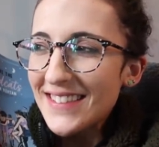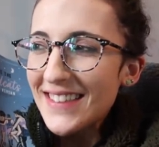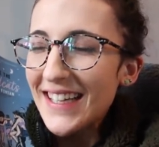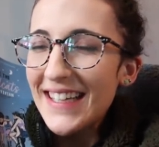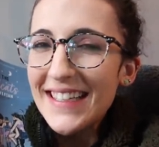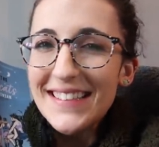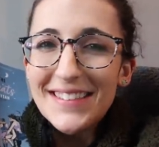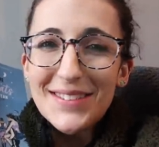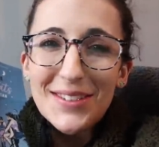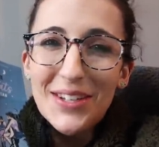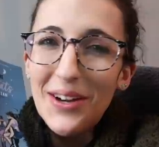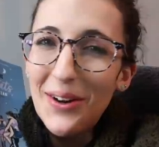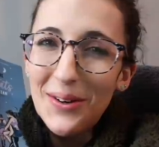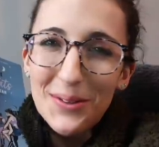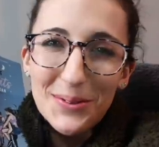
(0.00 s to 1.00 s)
like,
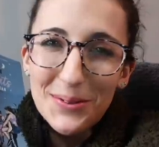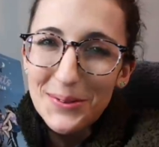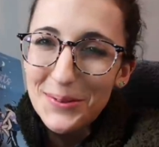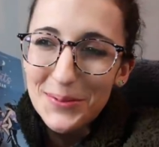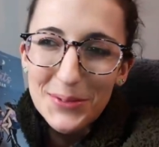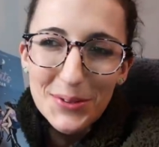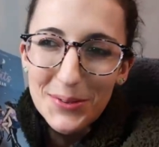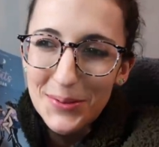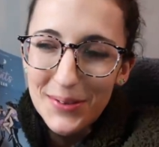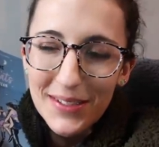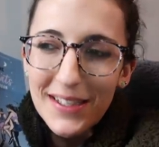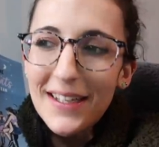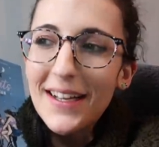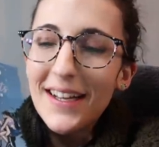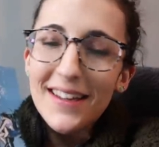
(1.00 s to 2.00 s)

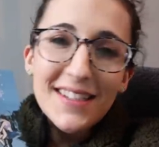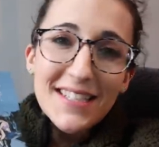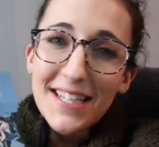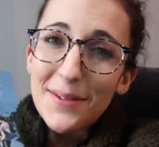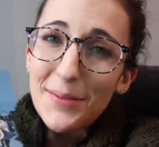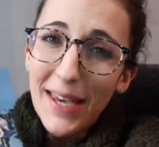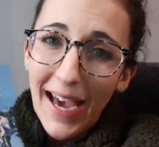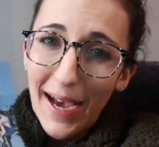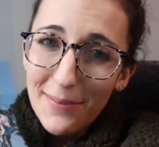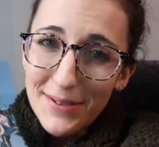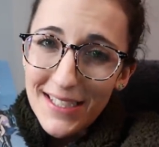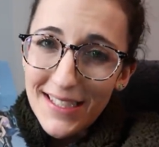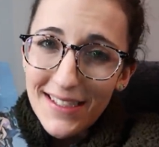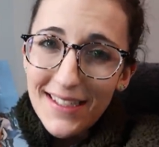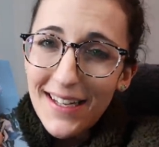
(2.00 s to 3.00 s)
no, the team
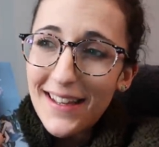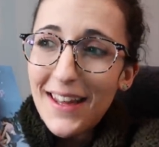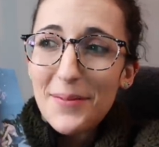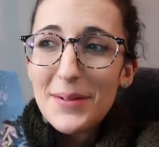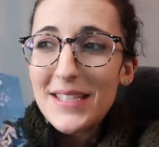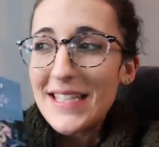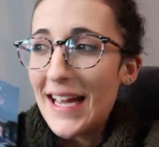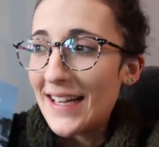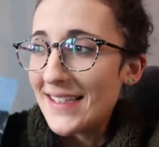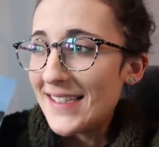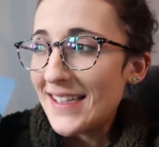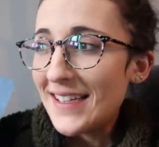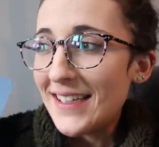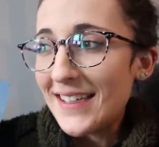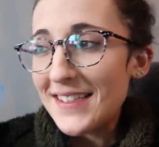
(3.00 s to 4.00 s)
captain, and they've been
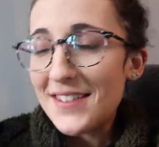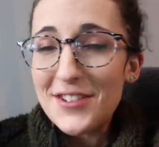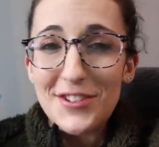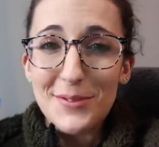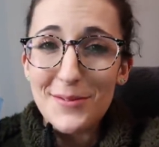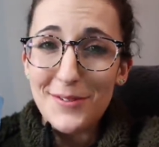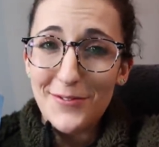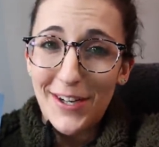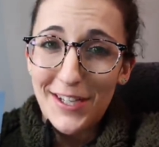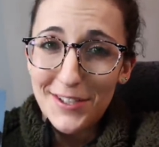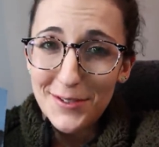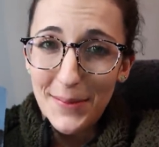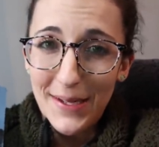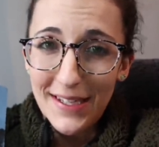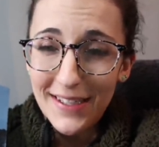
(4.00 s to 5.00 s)
texting since she was a
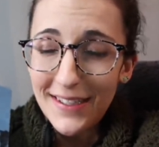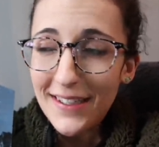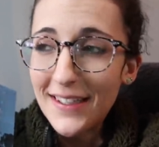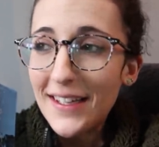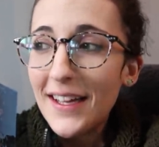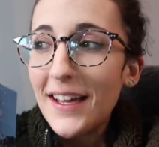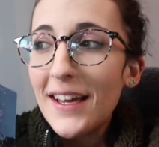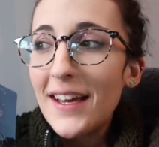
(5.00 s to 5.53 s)
freshman.